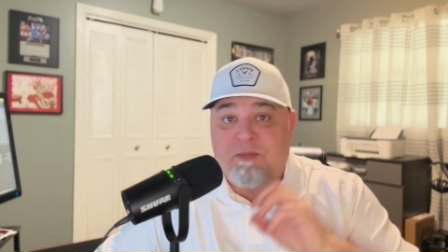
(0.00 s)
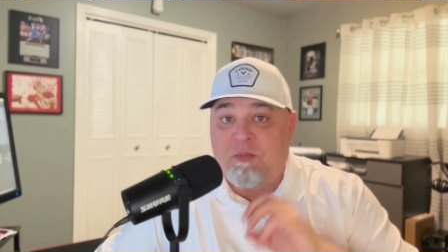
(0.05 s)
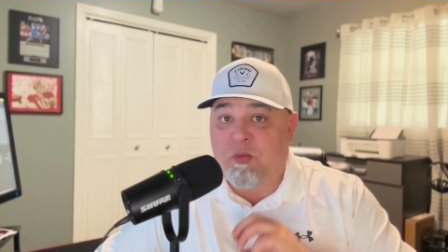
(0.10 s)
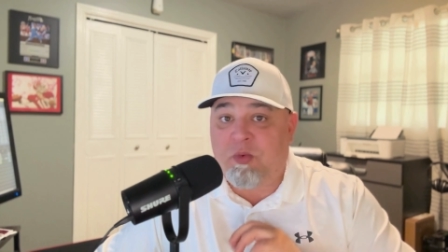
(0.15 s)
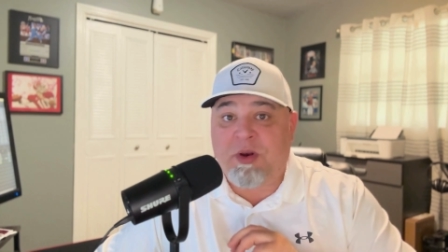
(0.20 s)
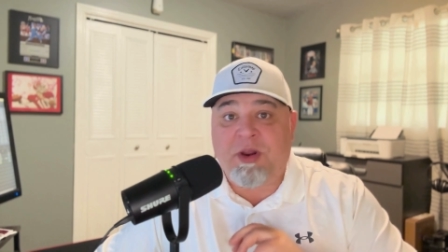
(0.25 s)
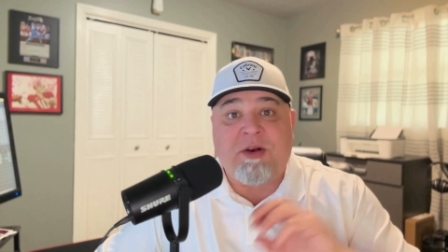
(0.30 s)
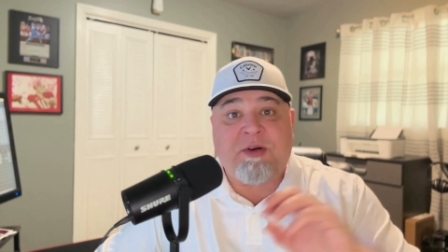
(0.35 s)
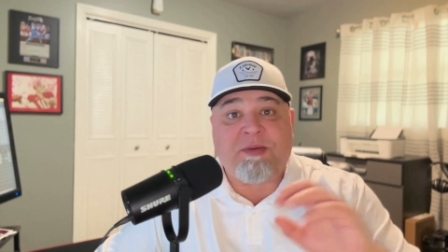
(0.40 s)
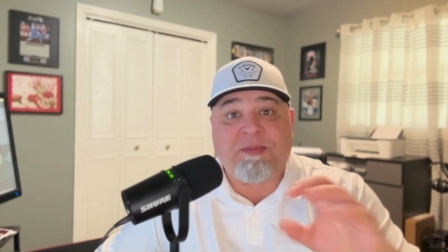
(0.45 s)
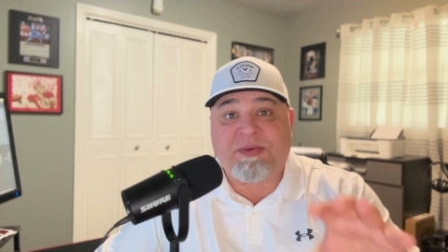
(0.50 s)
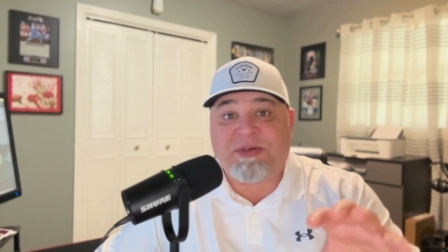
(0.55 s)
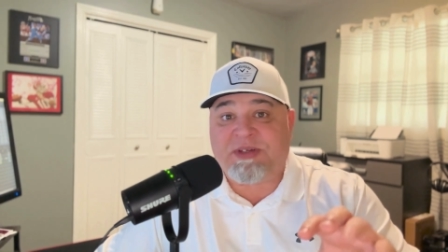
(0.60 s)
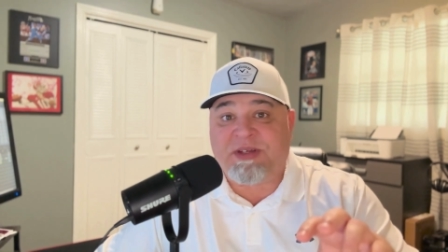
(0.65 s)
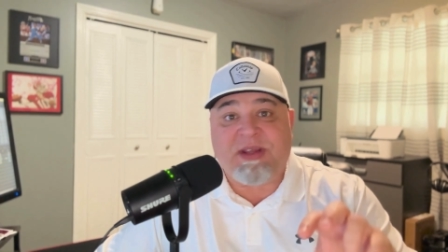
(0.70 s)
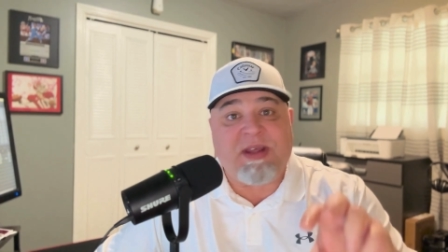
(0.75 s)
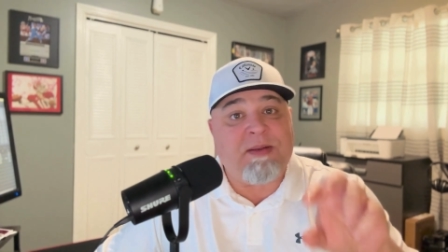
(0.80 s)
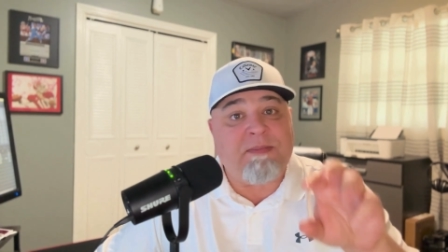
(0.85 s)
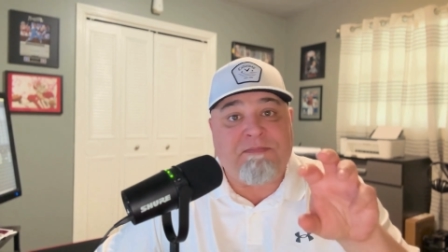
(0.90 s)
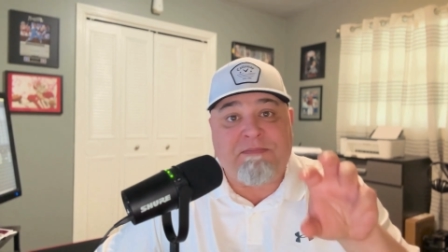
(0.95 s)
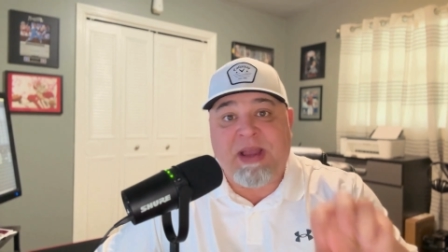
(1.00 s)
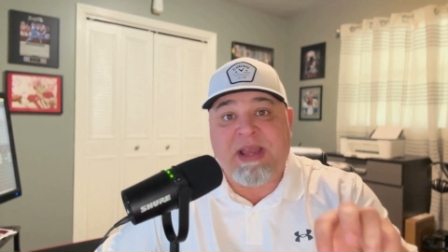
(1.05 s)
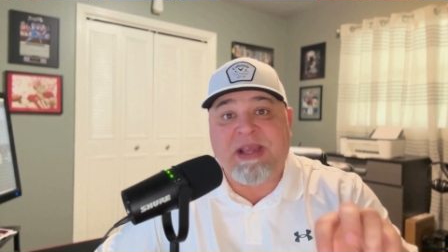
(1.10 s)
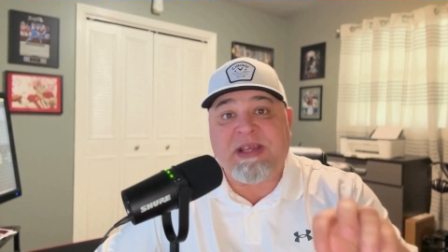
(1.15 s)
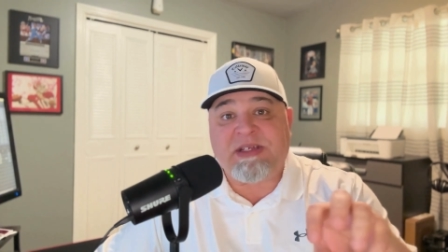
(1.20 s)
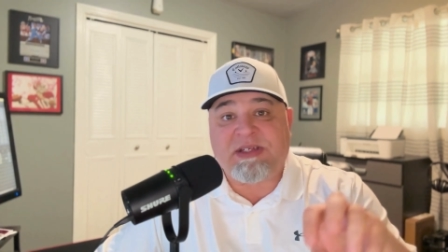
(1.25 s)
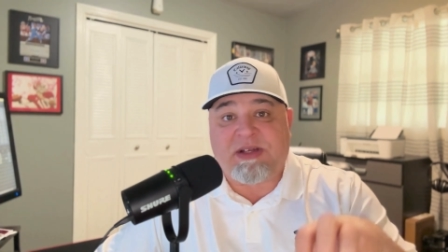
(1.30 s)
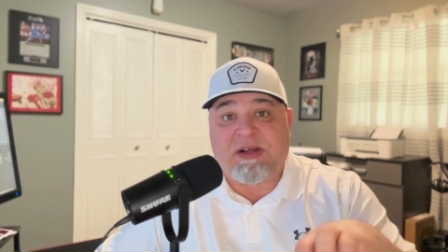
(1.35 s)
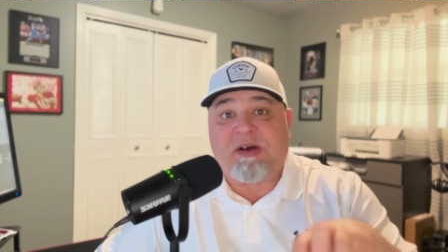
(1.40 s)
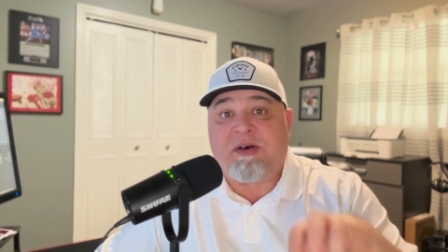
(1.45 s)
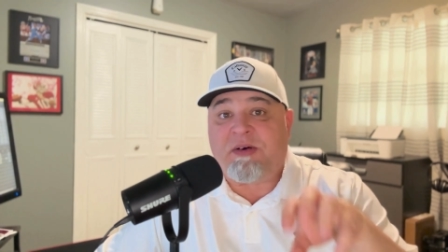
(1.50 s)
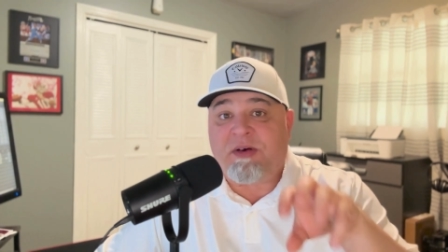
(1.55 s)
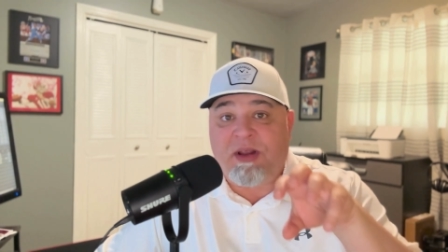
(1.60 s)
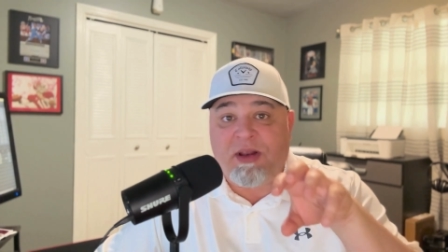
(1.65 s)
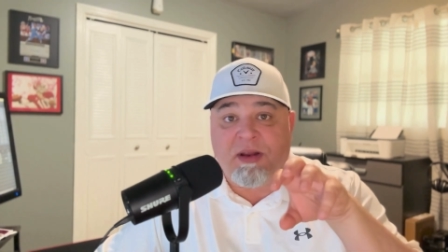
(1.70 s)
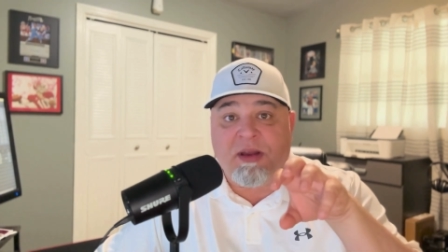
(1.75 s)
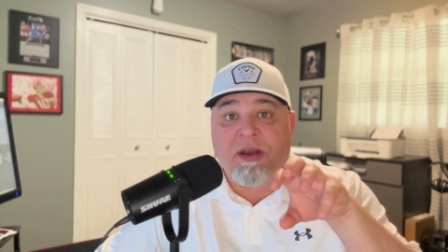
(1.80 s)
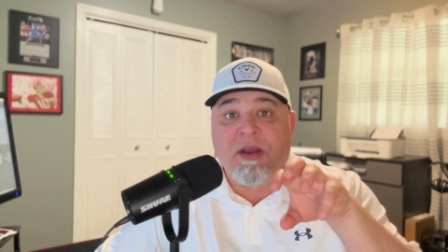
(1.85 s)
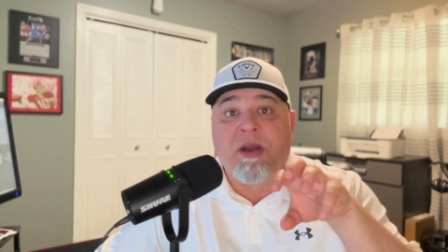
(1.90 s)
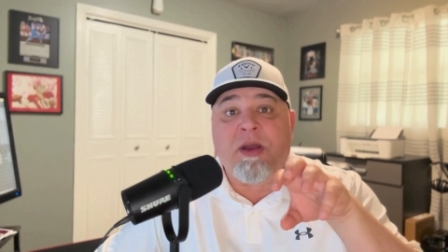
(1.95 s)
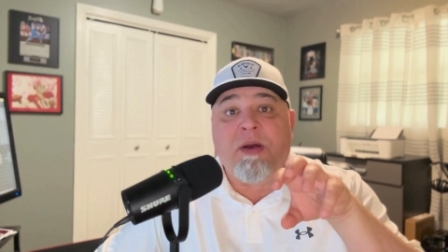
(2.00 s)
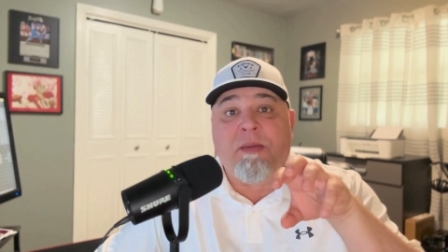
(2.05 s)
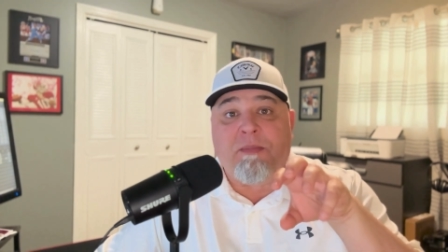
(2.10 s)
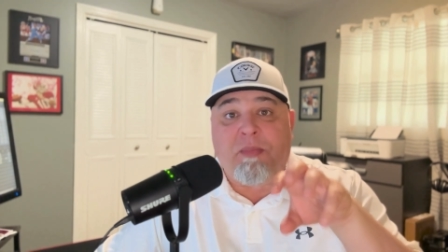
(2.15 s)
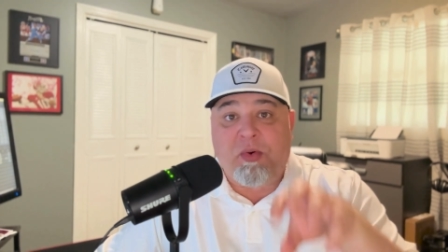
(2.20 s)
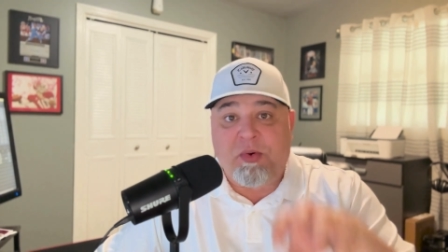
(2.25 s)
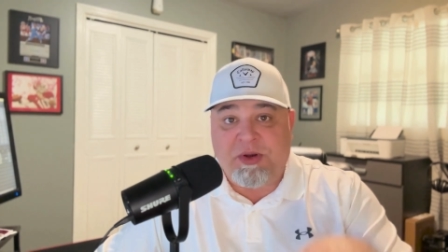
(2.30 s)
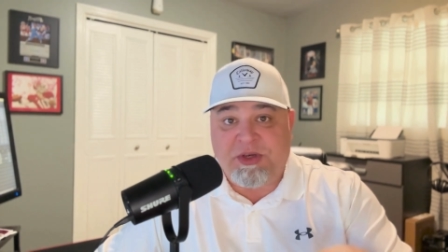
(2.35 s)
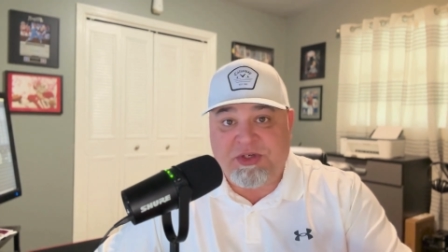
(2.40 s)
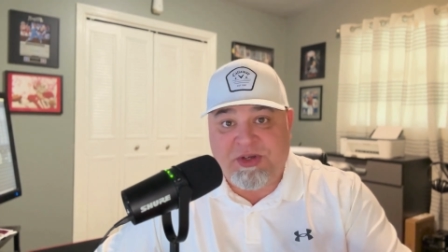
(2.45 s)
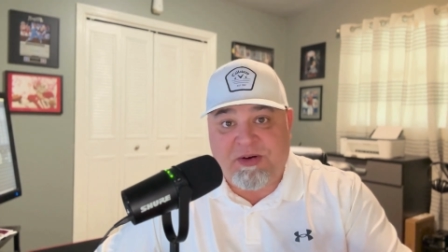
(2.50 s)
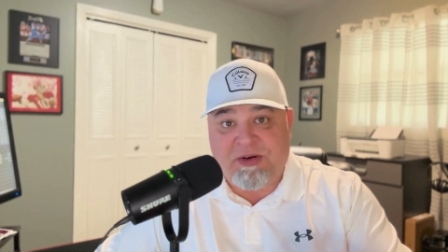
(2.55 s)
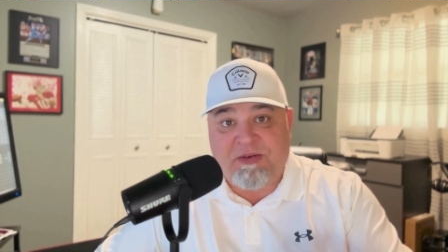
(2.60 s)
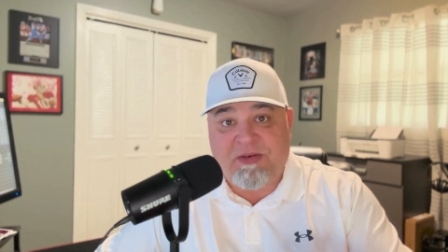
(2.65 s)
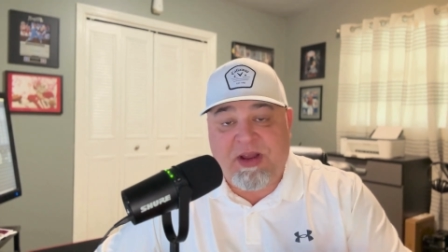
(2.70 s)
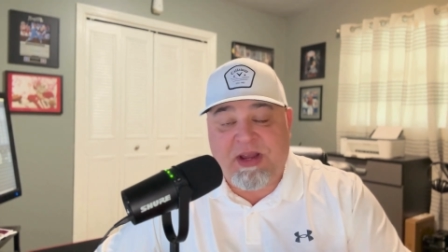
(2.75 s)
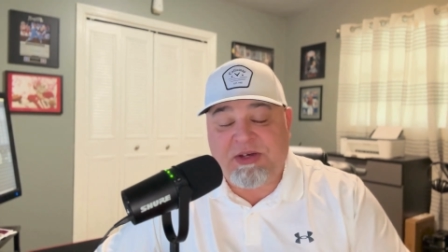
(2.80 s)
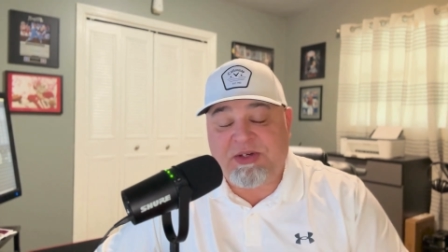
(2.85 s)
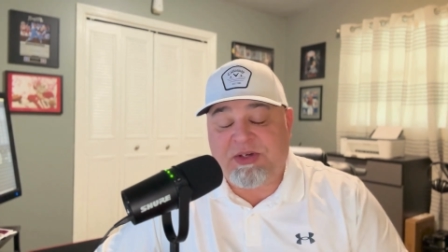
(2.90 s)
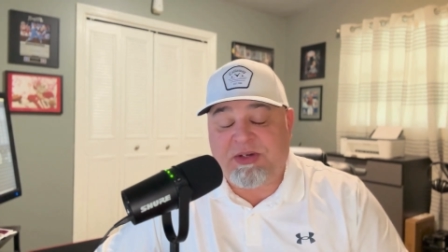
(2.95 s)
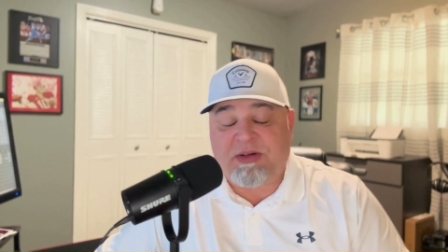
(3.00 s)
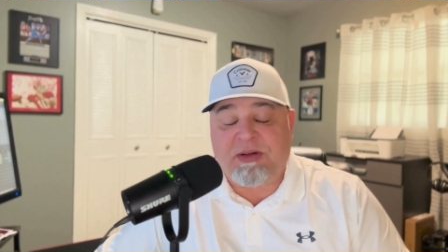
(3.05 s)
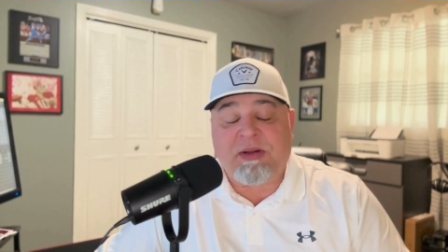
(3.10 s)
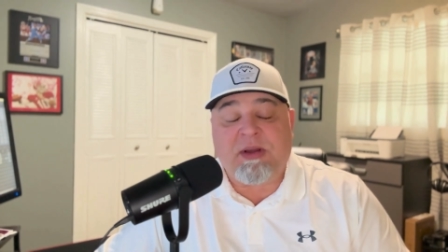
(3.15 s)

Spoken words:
100% based on point generation.